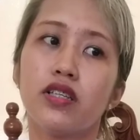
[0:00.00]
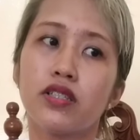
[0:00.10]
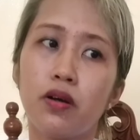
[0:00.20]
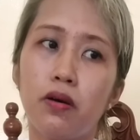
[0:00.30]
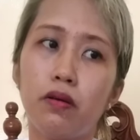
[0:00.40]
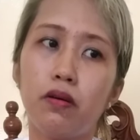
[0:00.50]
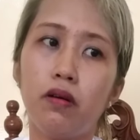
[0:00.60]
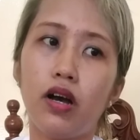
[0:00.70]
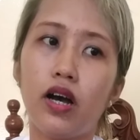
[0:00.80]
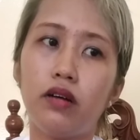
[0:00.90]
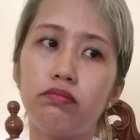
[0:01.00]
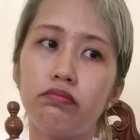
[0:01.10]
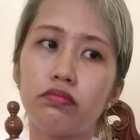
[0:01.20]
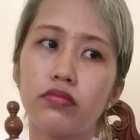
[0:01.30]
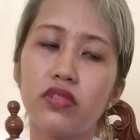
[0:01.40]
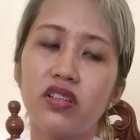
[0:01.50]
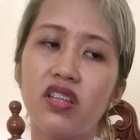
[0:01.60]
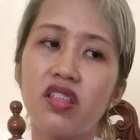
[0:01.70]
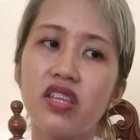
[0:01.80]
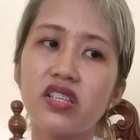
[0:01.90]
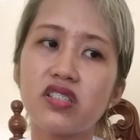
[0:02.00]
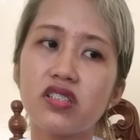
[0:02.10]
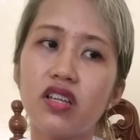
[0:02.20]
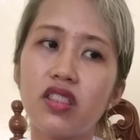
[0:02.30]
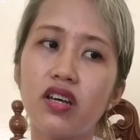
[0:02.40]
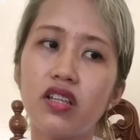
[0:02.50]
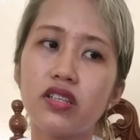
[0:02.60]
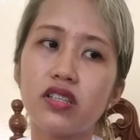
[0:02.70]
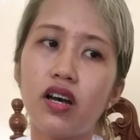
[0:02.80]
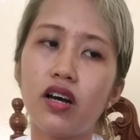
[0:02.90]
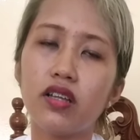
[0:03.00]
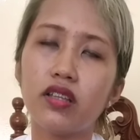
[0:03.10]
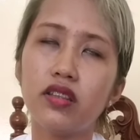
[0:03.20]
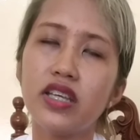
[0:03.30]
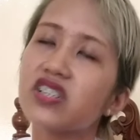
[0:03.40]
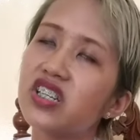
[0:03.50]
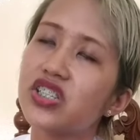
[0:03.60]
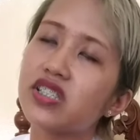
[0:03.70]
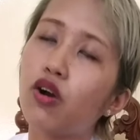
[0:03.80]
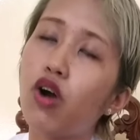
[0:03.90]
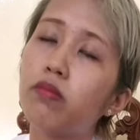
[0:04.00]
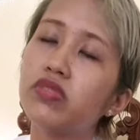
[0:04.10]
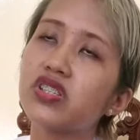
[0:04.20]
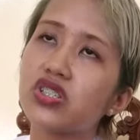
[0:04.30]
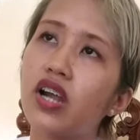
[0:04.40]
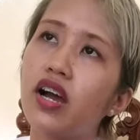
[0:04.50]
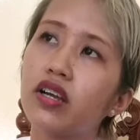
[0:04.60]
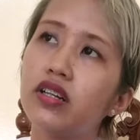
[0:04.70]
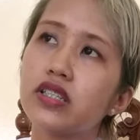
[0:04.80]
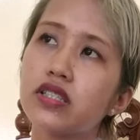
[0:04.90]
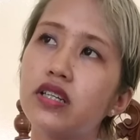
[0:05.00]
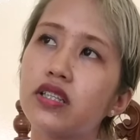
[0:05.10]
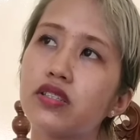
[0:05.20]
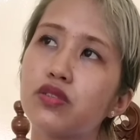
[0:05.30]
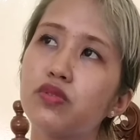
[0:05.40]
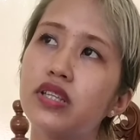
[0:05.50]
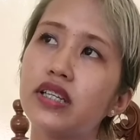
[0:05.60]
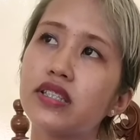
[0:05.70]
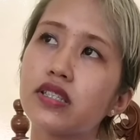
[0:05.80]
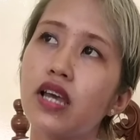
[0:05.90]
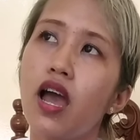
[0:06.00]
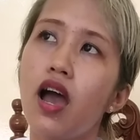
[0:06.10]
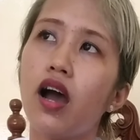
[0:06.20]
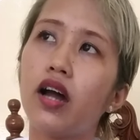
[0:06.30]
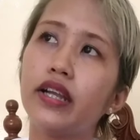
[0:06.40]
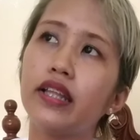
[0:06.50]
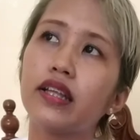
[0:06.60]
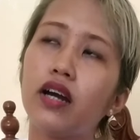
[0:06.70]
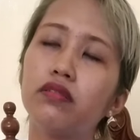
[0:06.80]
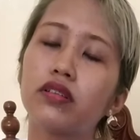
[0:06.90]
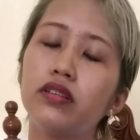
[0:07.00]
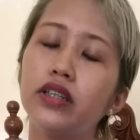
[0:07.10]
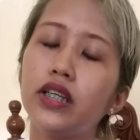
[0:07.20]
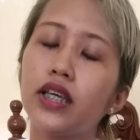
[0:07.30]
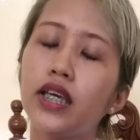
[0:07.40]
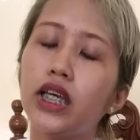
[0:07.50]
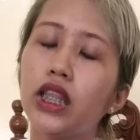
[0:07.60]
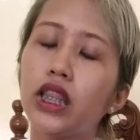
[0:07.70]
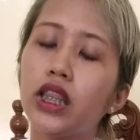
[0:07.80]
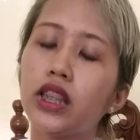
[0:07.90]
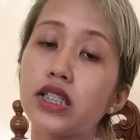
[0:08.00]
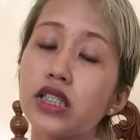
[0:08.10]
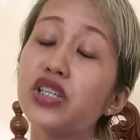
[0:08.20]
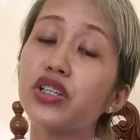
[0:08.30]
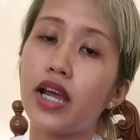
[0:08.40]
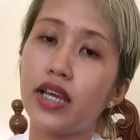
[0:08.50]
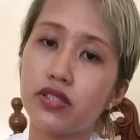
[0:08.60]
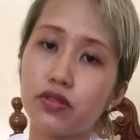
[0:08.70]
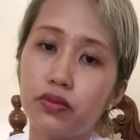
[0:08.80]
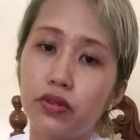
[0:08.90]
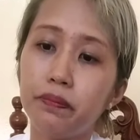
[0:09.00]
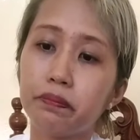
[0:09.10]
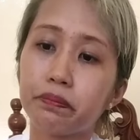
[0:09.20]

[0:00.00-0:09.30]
So these are just the common struggles that students are encountering in the senior high school.